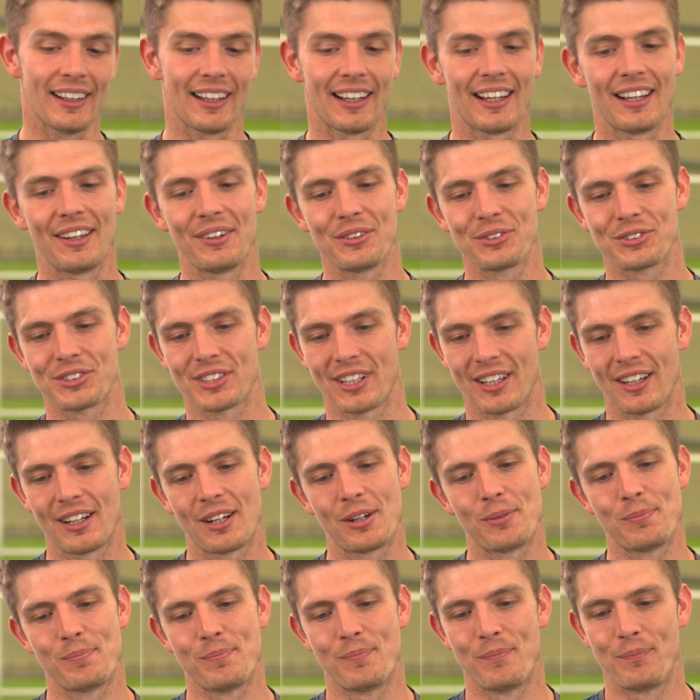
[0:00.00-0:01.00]
Yeah, it was.
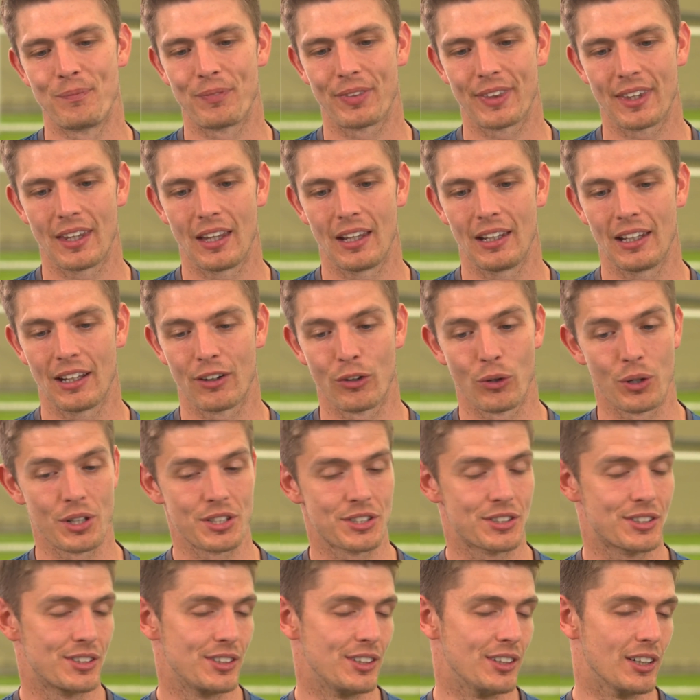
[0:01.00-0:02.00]
They're
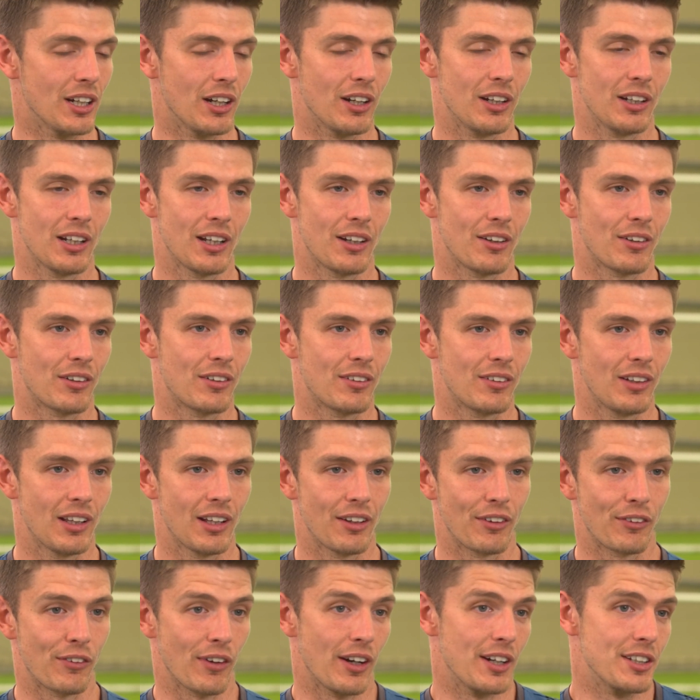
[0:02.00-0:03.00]
always, you know,
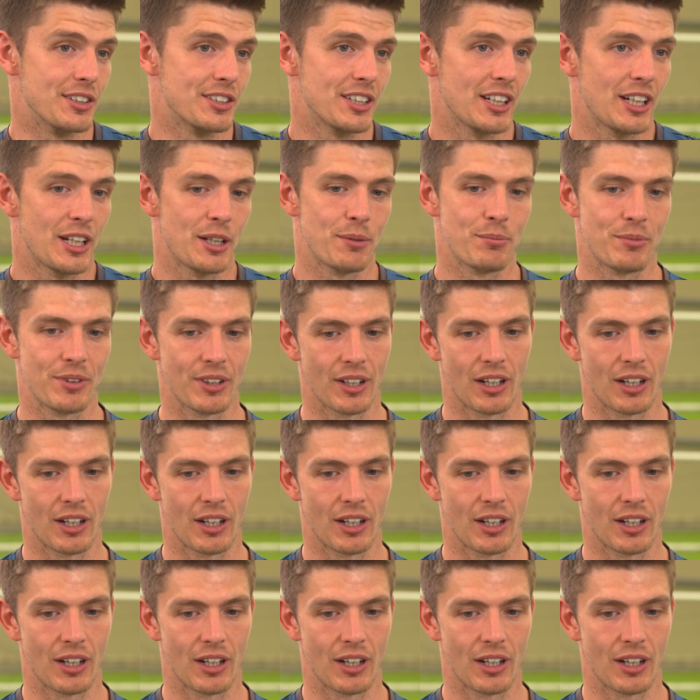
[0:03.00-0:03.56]
they're a great team.